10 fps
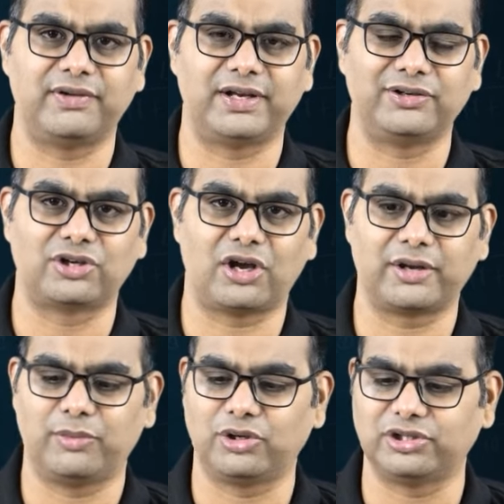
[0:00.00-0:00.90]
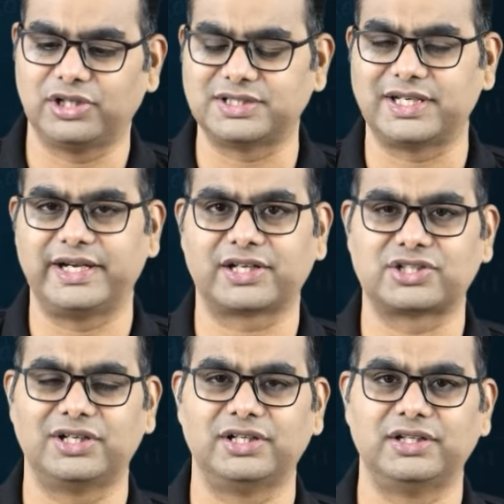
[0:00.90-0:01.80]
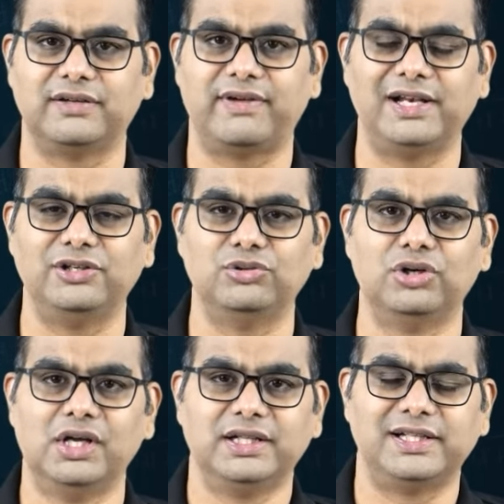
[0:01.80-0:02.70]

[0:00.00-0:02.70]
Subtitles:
where you talk about there's a reduction in the value,